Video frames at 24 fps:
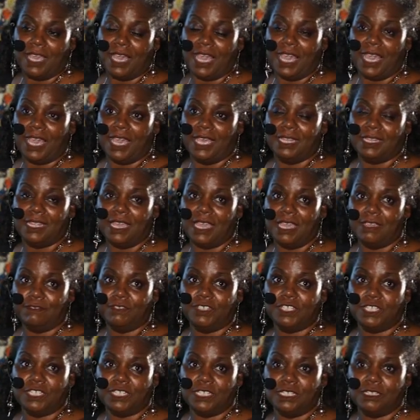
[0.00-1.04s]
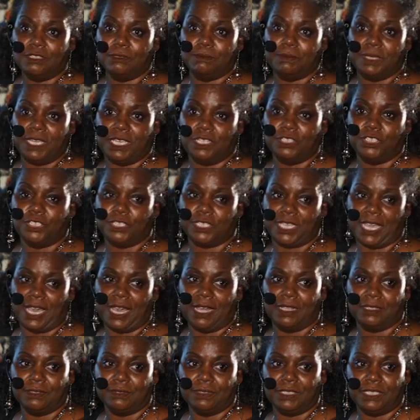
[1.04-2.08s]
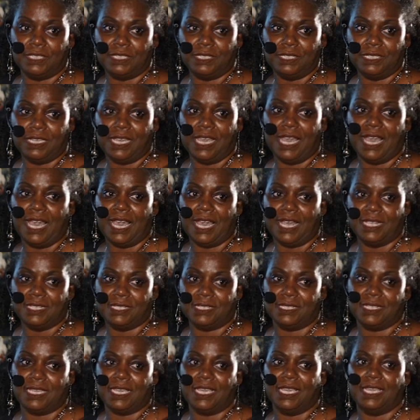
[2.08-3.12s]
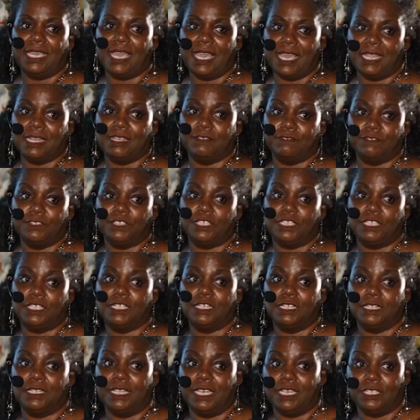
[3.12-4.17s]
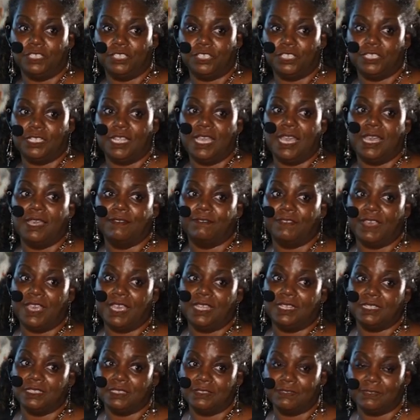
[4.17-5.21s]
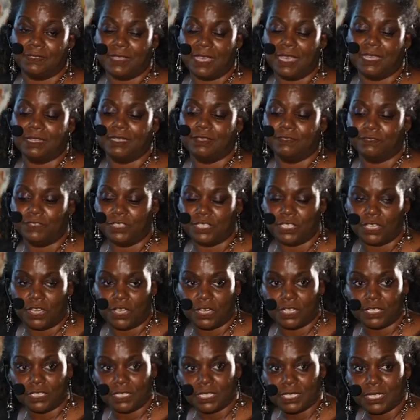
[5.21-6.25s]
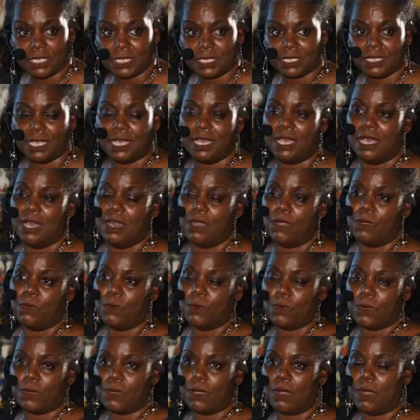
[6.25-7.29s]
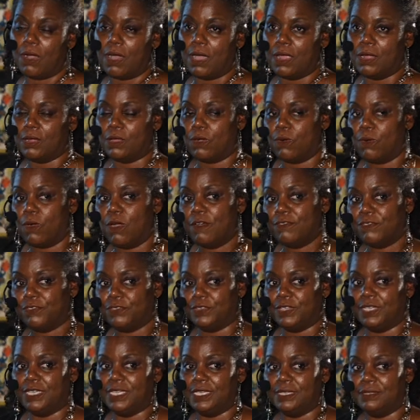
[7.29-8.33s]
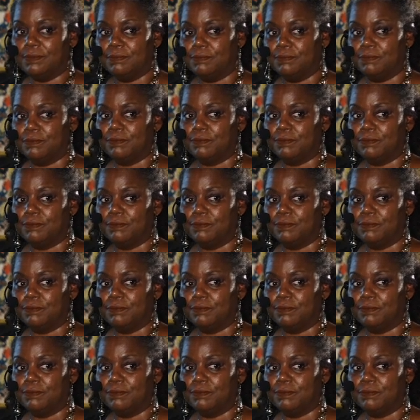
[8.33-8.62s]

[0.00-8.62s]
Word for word: And every single major gallery has a NFT collection, have NFT artists, or are offering